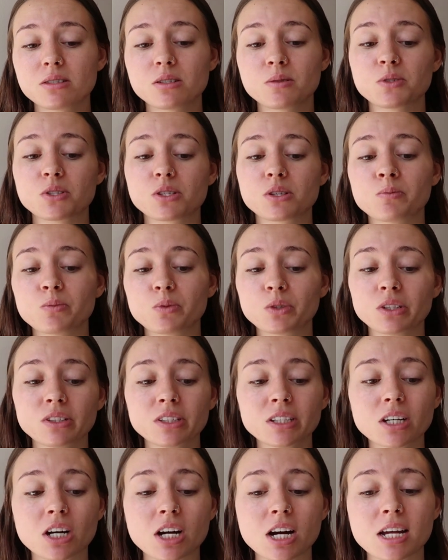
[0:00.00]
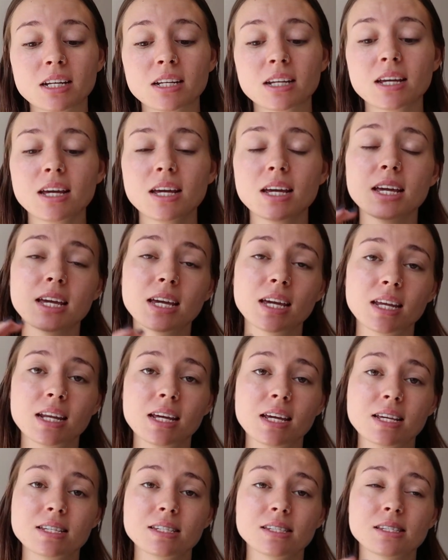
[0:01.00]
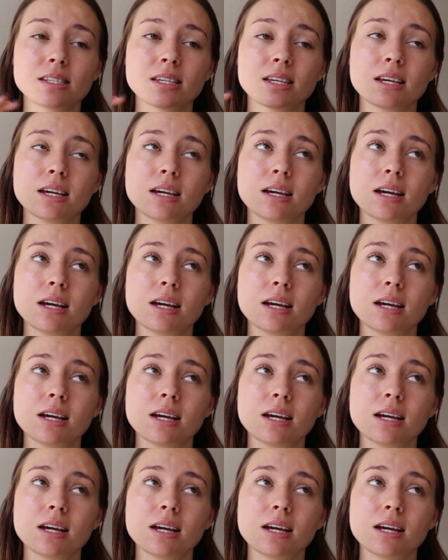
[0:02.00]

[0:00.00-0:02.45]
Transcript: it's almost completely gone. It is